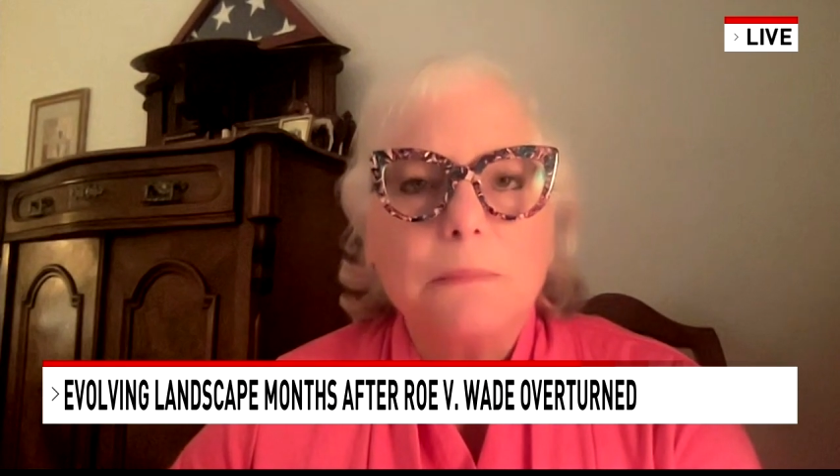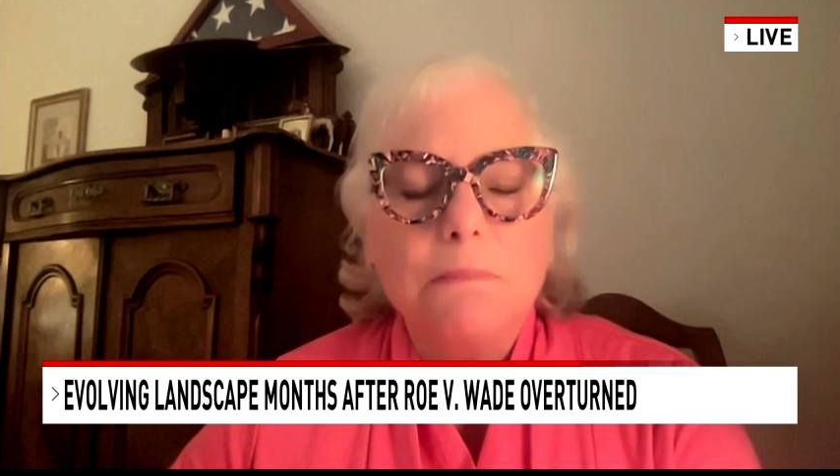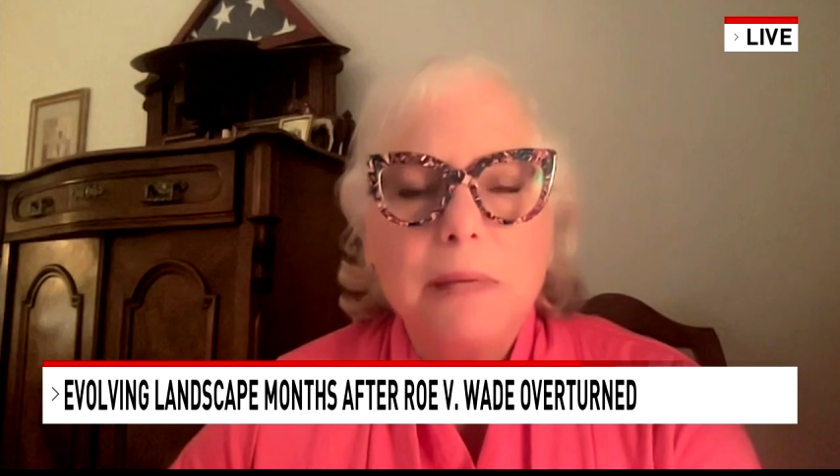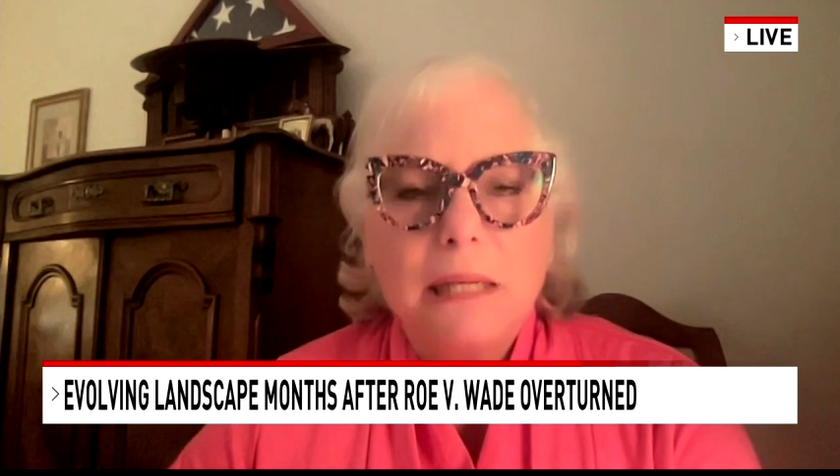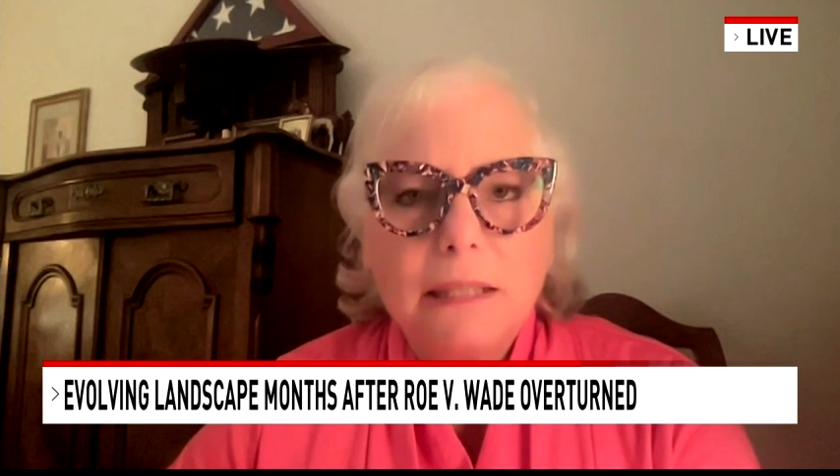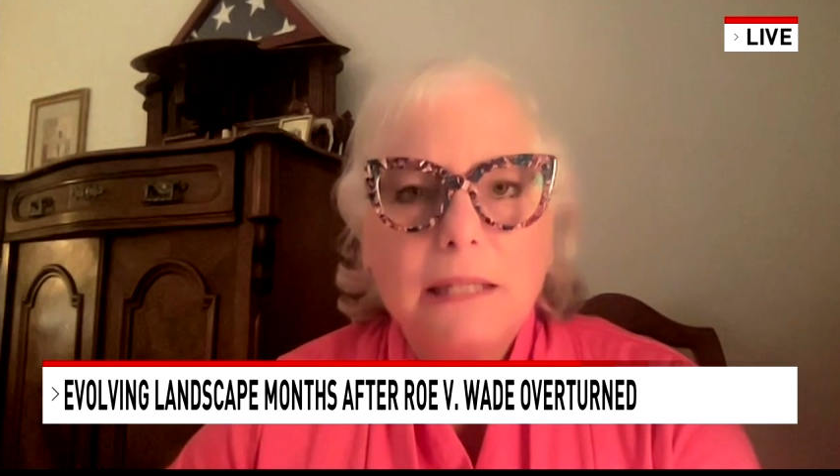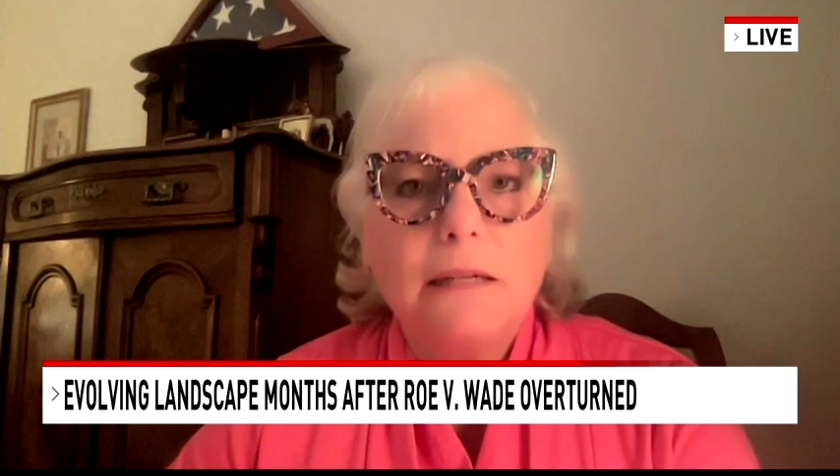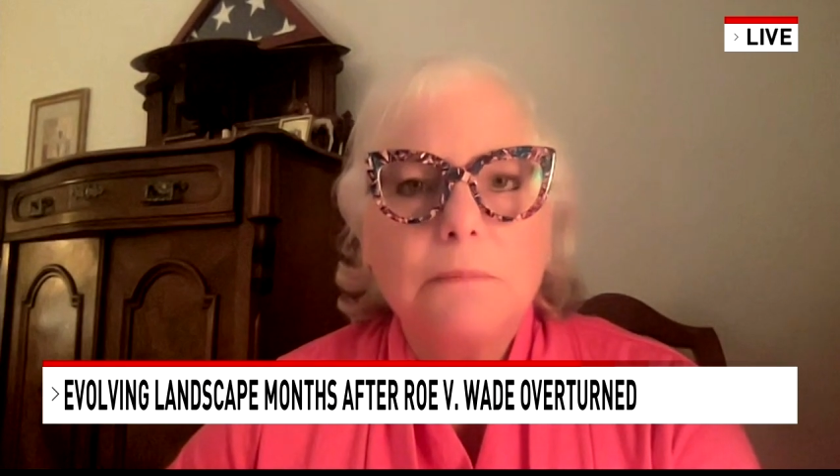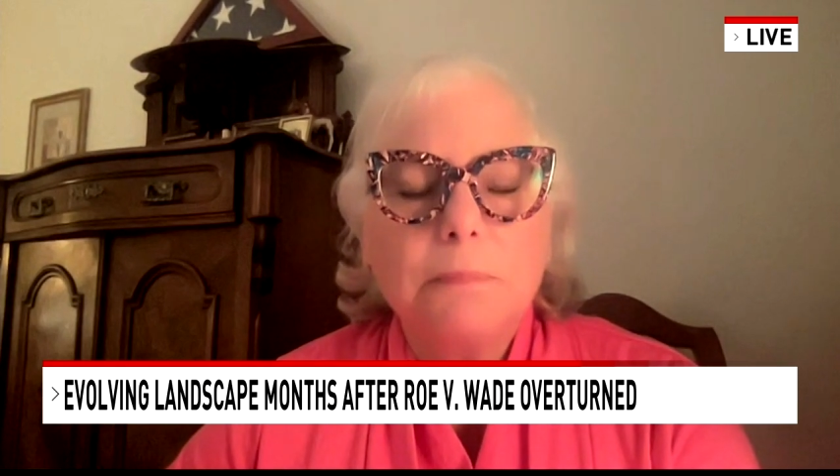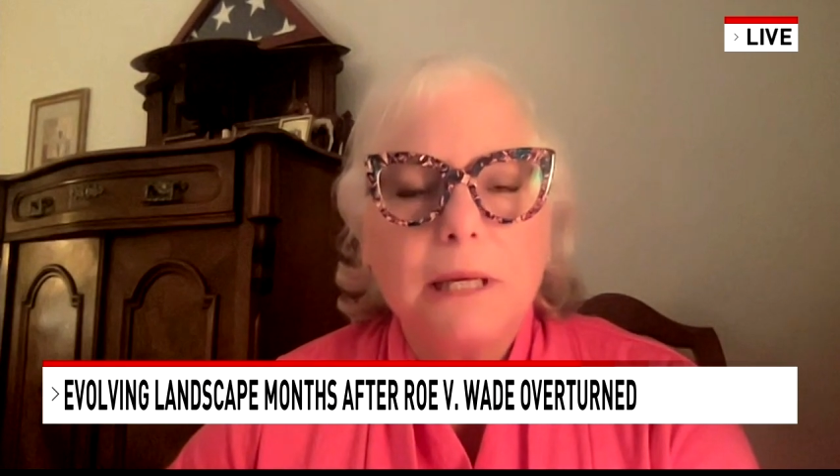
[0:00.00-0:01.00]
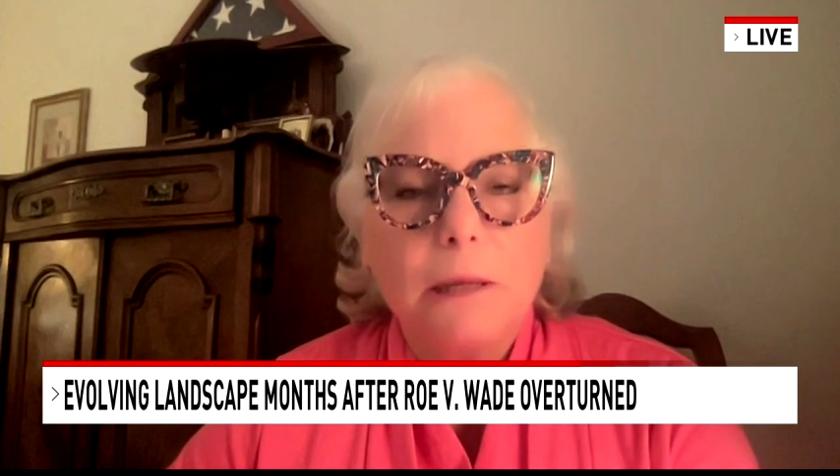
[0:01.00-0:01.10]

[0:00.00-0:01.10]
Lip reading: million people.